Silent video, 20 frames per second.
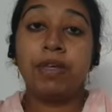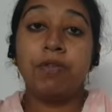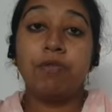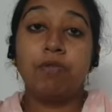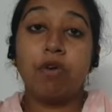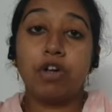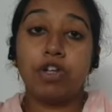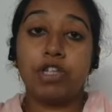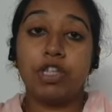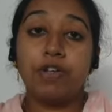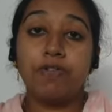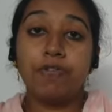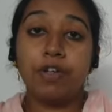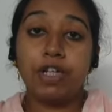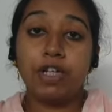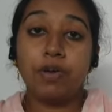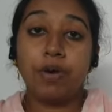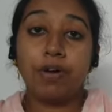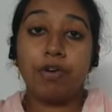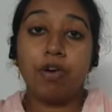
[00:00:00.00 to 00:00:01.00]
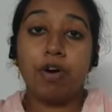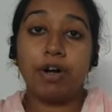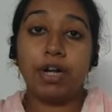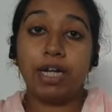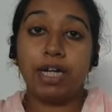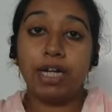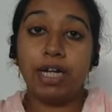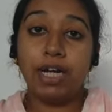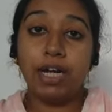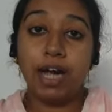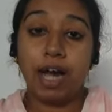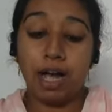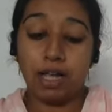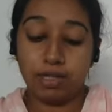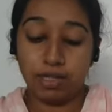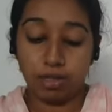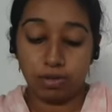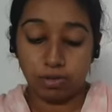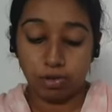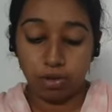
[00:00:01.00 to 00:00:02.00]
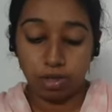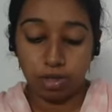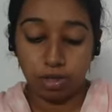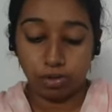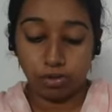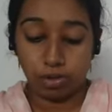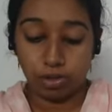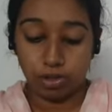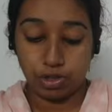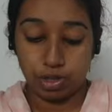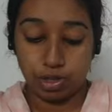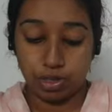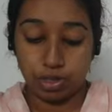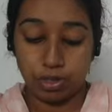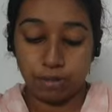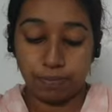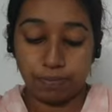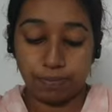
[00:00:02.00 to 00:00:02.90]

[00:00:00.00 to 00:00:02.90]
Watch the video, accordingly answer those questions.